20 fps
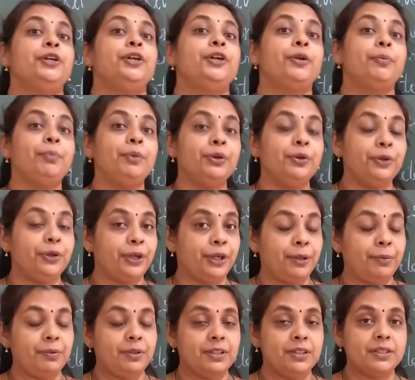
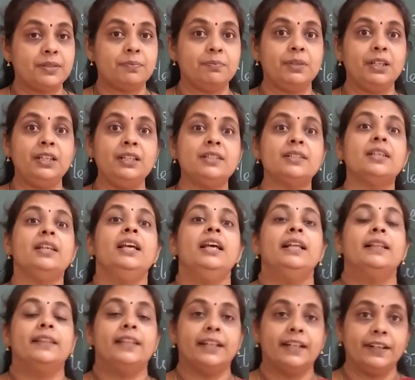Tributaries means
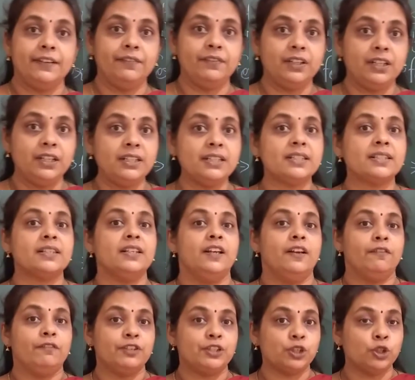the rivers
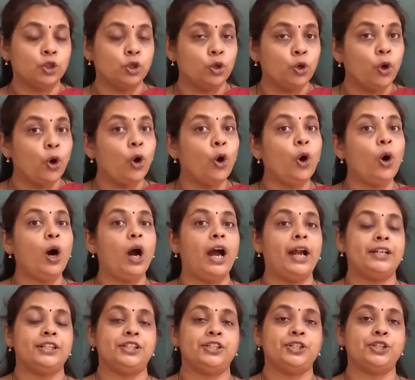which go
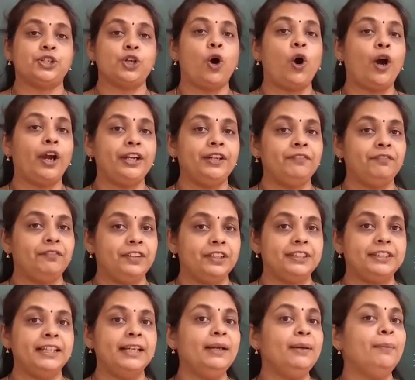and join
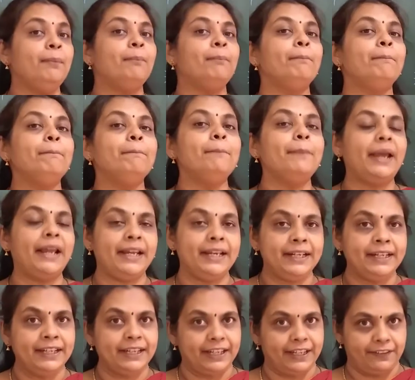with the
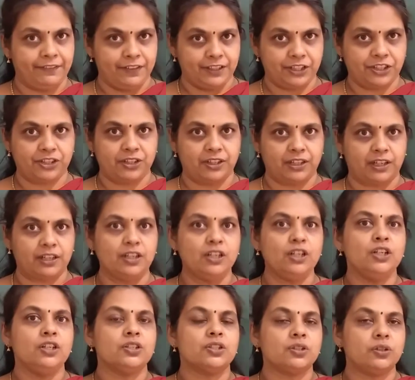main river,
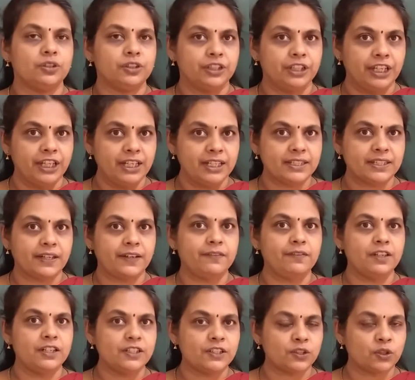children. So these
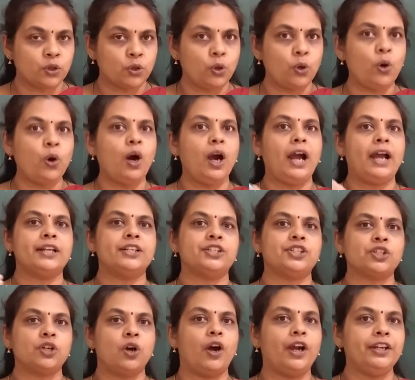rivers go
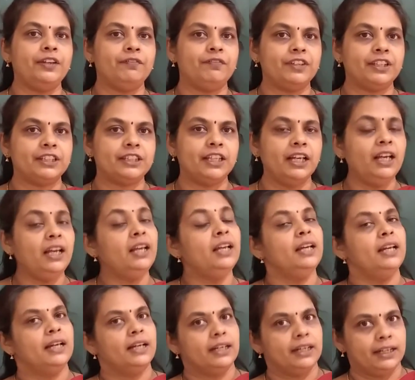and join with the
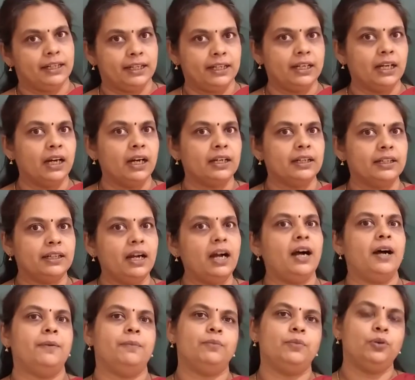
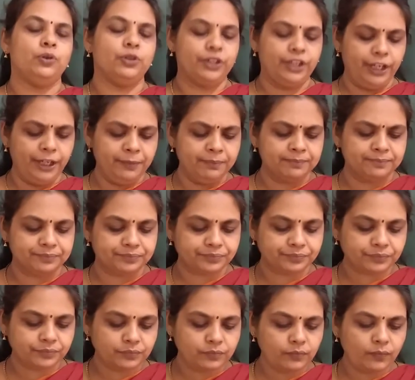Ganga. Okay.